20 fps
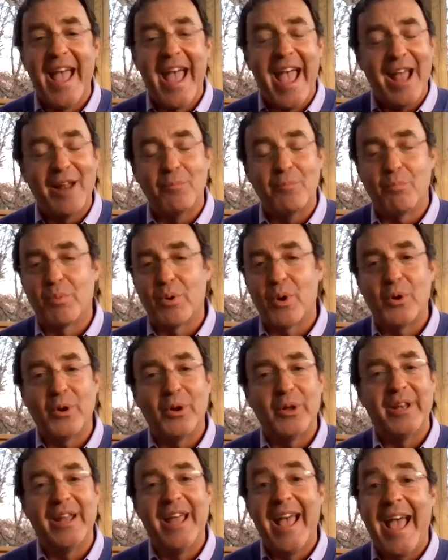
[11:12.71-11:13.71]
and
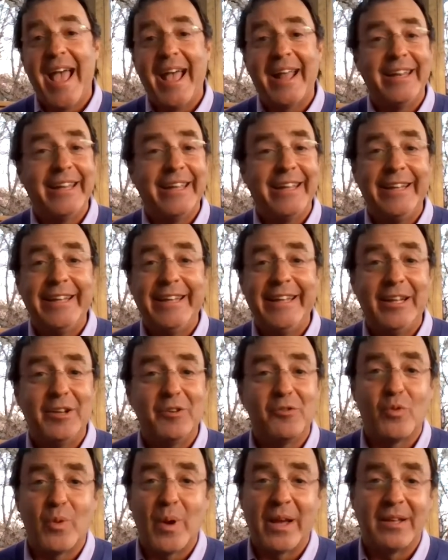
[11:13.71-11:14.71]
broken and in need
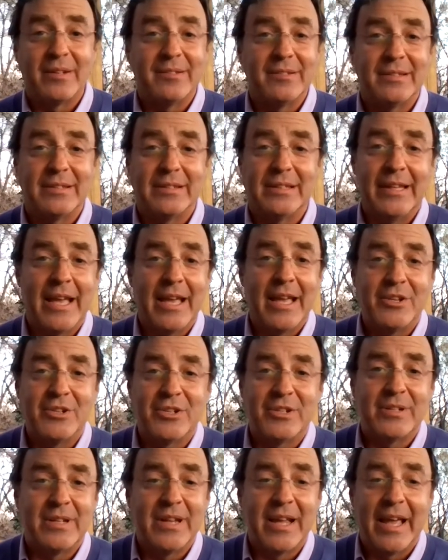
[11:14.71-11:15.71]
of
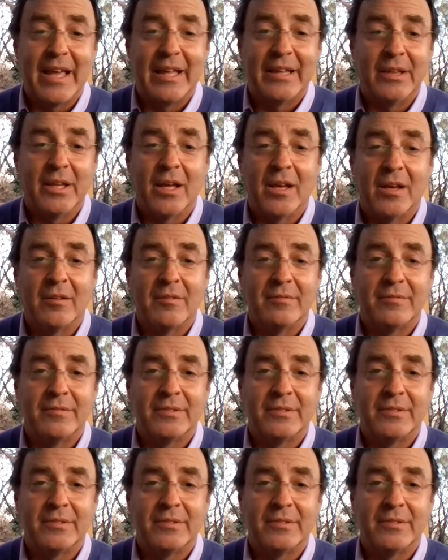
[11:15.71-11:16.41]
reconciliation and love.